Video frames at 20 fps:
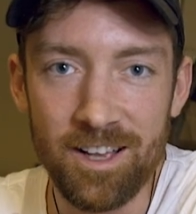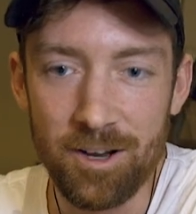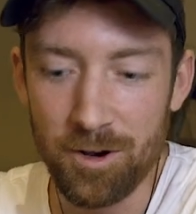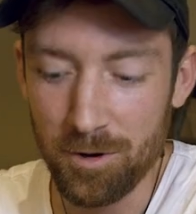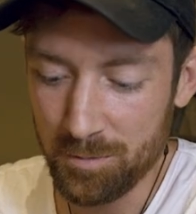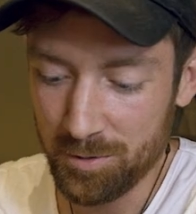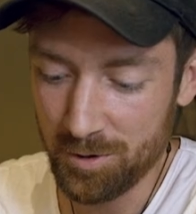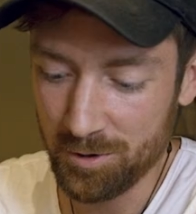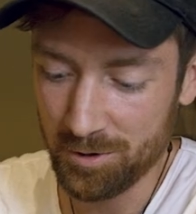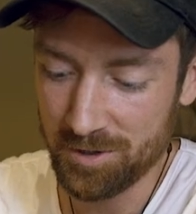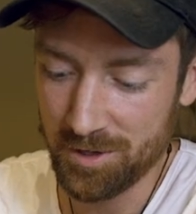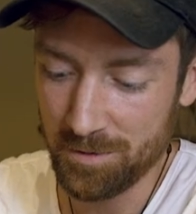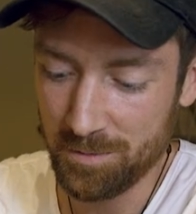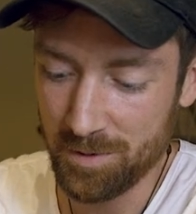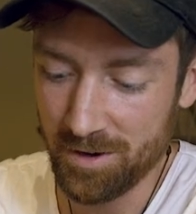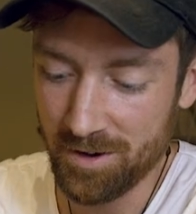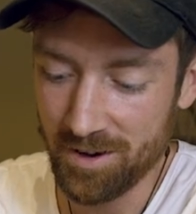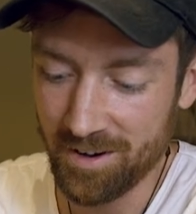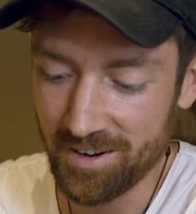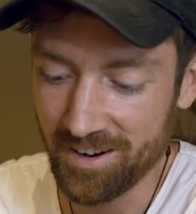I hope you're
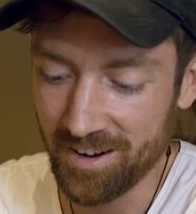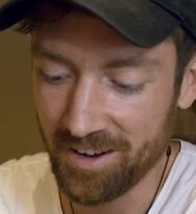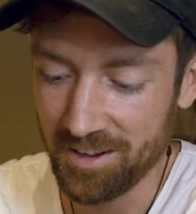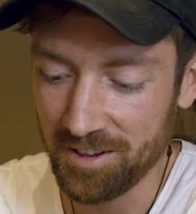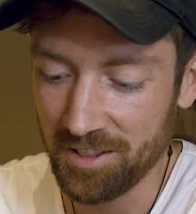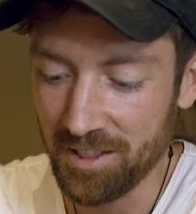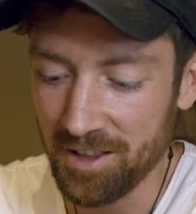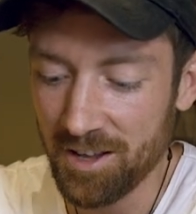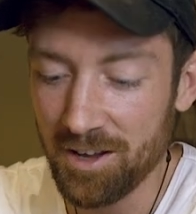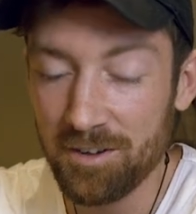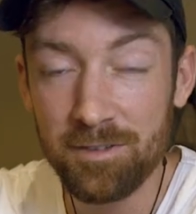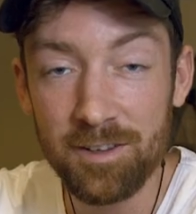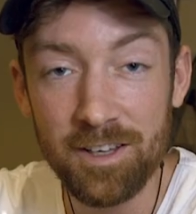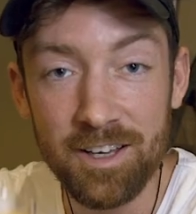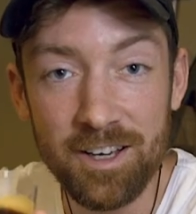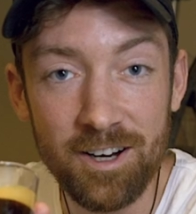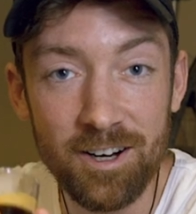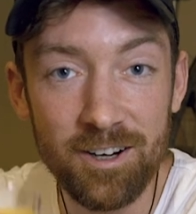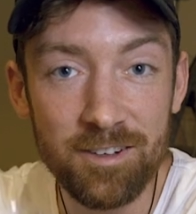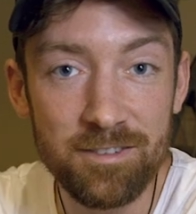sipping on a lovely
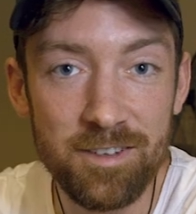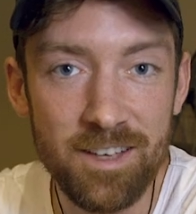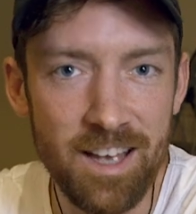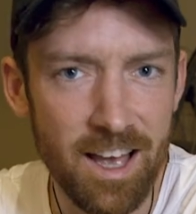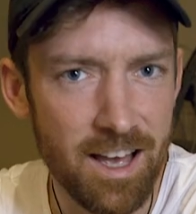coffee.